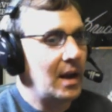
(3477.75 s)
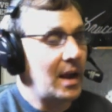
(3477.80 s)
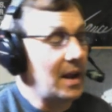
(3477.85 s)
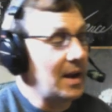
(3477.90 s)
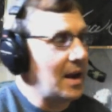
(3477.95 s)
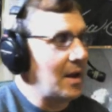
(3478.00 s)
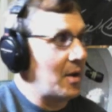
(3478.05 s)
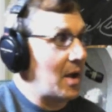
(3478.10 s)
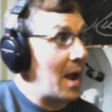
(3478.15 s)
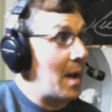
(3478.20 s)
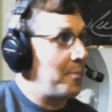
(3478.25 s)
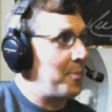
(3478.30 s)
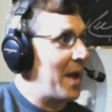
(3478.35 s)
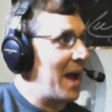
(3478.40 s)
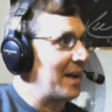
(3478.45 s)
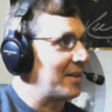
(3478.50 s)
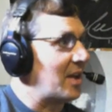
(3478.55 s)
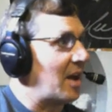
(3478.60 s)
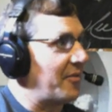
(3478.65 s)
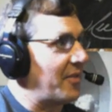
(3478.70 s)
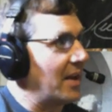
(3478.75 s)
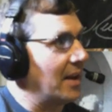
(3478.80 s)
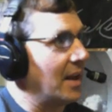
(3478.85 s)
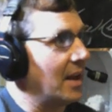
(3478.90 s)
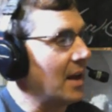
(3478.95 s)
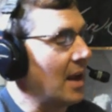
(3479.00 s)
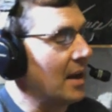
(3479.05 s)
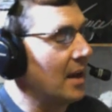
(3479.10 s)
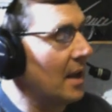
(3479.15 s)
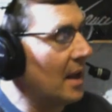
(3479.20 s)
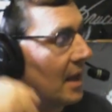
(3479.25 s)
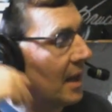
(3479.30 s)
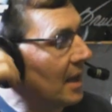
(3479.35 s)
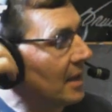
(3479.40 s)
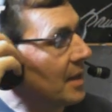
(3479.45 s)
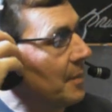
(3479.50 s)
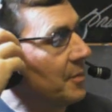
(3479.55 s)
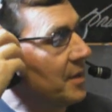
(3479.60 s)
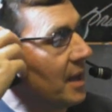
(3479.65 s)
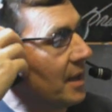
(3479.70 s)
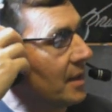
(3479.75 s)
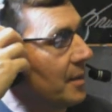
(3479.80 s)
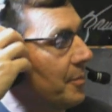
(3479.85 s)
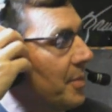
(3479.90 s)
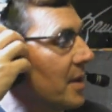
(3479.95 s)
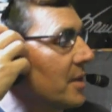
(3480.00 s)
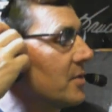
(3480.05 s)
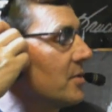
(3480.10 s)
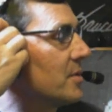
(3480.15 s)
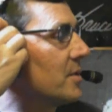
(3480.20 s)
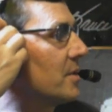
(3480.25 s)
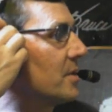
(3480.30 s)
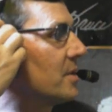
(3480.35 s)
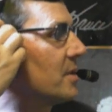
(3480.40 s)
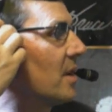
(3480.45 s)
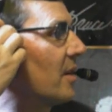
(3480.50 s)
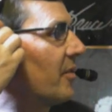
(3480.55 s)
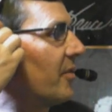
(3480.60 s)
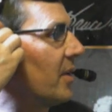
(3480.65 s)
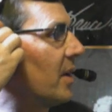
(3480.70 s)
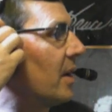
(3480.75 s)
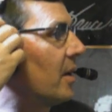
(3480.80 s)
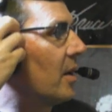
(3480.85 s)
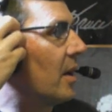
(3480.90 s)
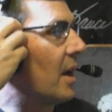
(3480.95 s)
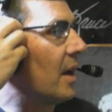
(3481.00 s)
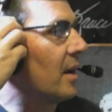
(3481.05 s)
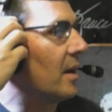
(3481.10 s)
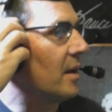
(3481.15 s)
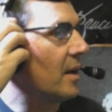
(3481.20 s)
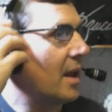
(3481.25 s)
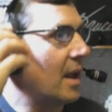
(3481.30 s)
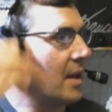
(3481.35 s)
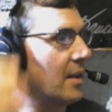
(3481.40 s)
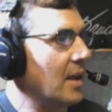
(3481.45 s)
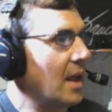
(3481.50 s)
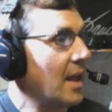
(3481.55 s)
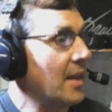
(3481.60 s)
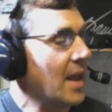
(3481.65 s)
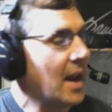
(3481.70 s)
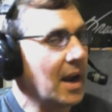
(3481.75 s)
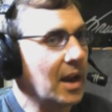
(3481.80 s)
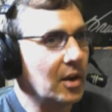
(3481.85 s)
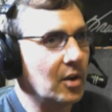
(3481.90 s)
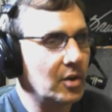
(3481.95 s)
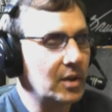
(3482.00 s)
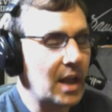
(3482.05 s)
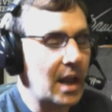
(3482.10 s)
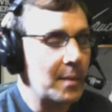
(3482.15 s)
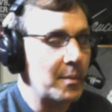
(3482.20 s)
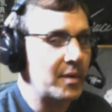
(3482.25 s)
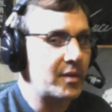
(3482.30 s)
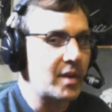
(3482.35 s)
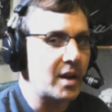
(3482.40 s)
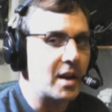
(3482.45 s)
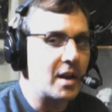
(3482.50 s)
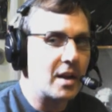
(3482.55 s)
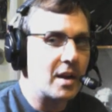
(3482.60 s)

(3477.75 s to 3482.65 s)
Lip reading: And I backed off. I let them take the pictures and stuff. And then I looked at him and said,